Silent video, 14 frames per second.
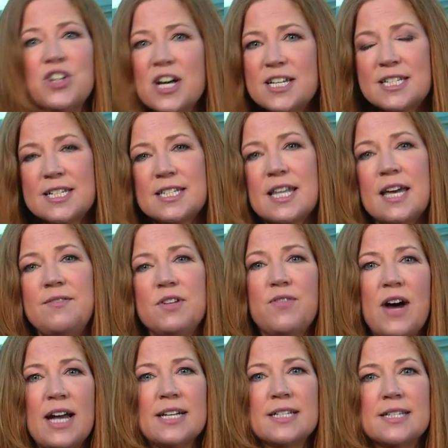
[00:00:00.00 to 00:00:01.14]
just as they've
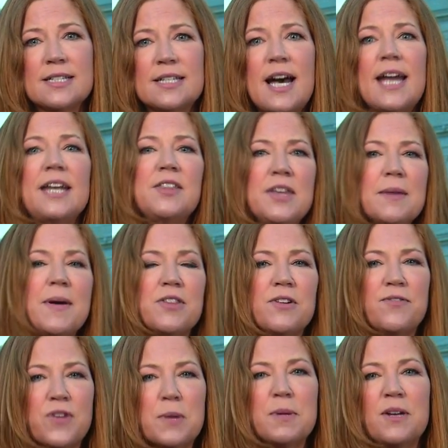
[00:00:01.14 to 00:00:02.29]
divided society. Think about the
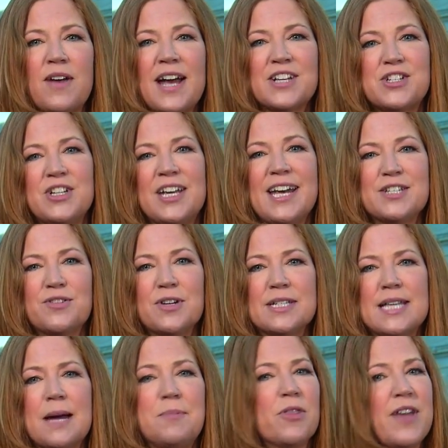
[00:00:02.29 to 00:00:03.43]
affirmative action case, for
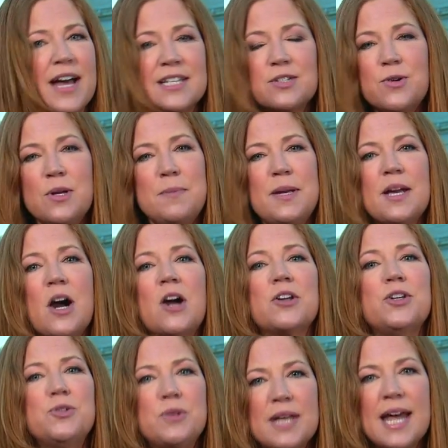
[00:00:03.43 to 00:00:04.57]
example. That's going to be
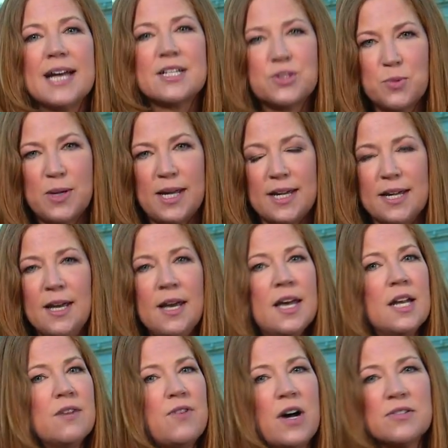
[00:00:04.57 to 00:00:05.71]
argued next week.
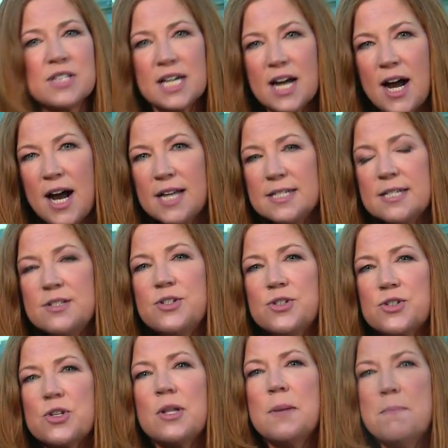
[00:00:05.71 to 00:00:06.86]
It involves a
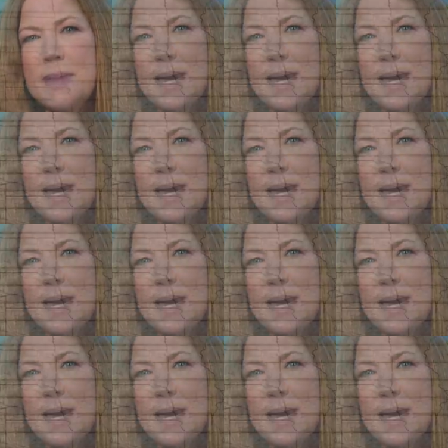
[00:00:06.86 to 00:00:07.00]
constitutional